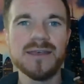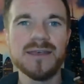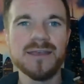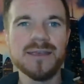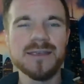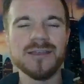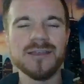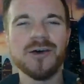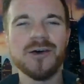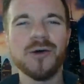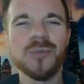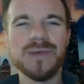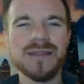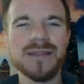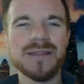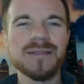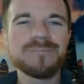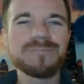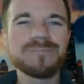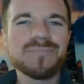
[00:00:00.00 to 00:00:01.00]

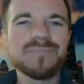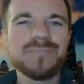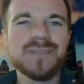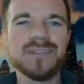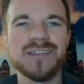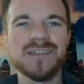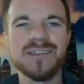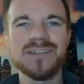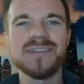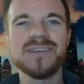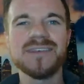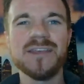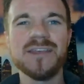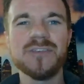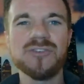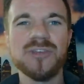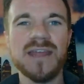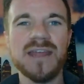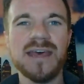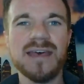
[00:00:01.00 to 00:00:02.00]
The listing
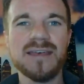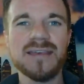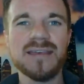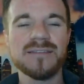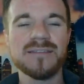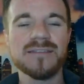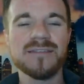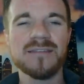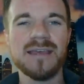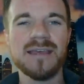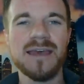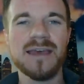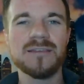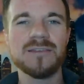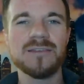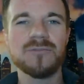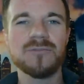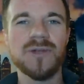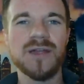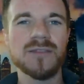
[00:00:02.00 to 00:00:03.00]
agent has
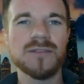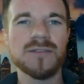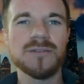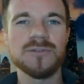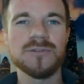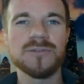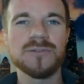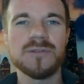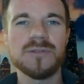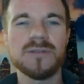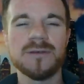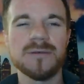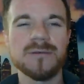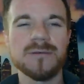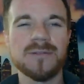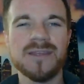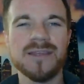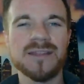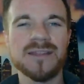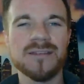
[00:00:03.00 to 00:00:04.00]
the right to
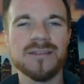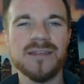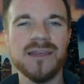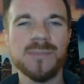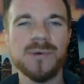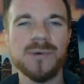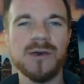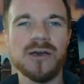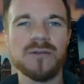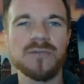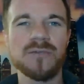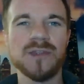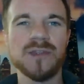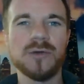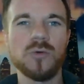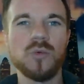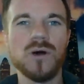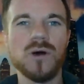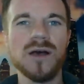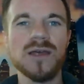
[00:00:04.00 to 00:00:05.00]
set this up however they
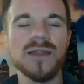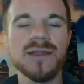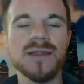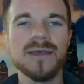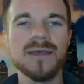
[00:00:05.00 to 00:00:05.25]
want.